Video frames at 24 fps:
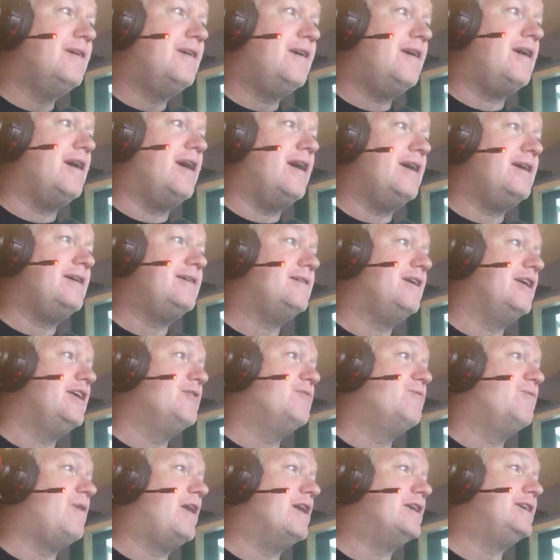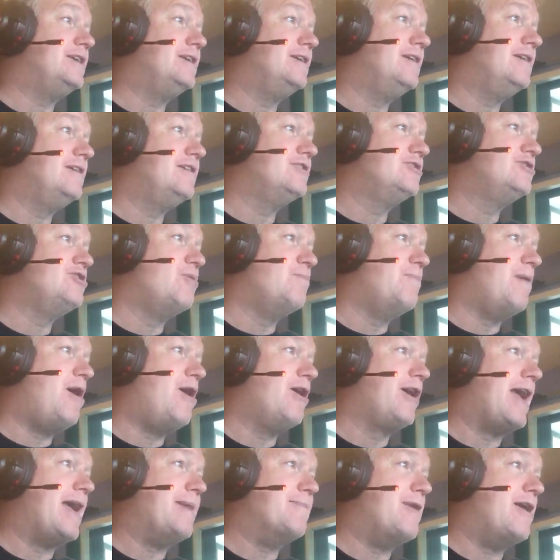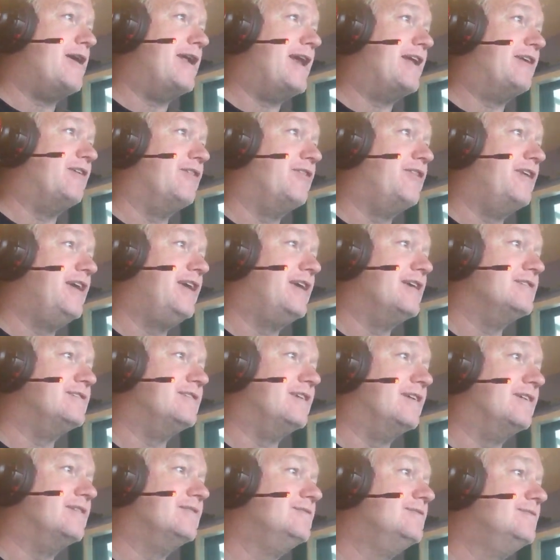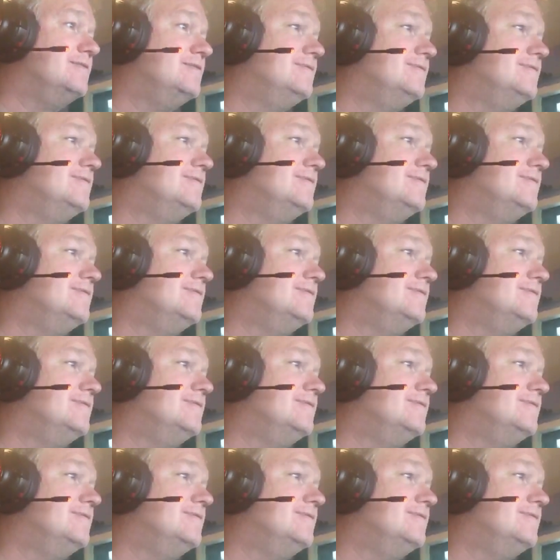Oh, are you watching? There's no ball game on, I don't think, is there?